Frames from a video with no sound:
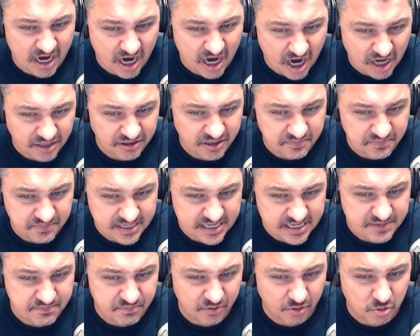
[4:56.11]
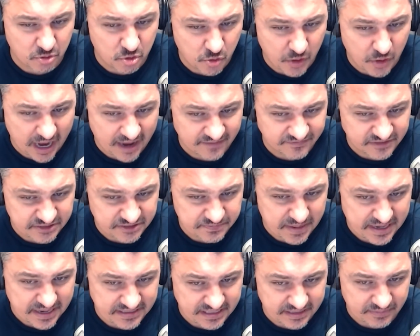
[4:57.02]
on the people who have
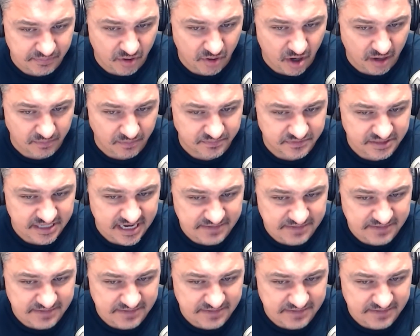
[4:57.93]
spending problems.